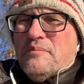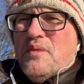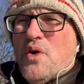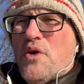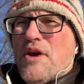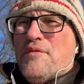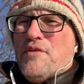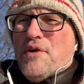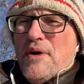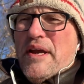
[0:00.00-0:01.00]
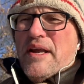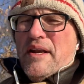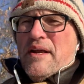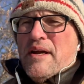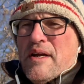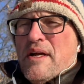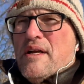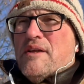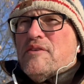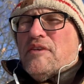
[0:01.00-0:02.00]
Or if you're in
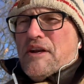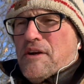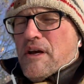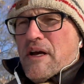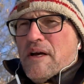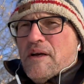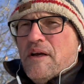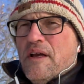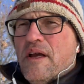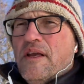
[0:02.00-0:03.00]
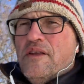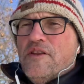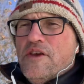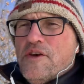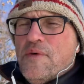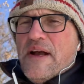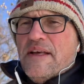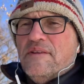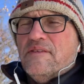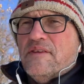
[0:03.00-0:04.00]
uh, the
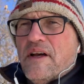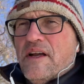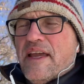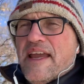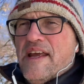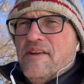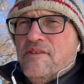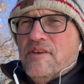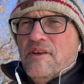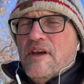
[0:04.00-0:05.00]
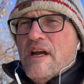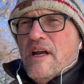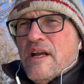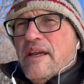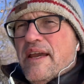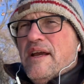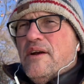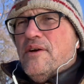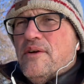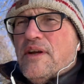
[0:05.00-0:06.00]
U.S., uh, Kansas, Can
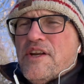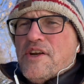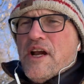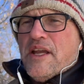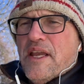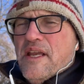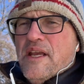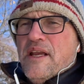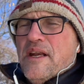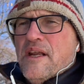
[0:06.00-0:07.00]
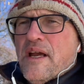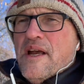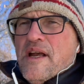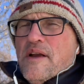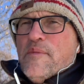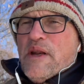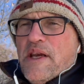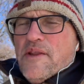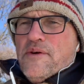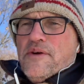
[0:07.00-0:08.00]
or Kentucky, and many
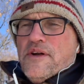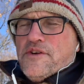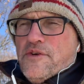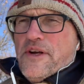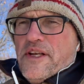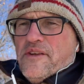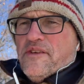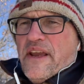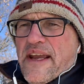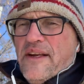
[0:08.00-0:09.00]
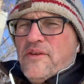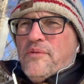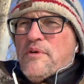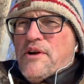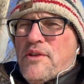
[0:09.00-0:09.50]
other adjoining states where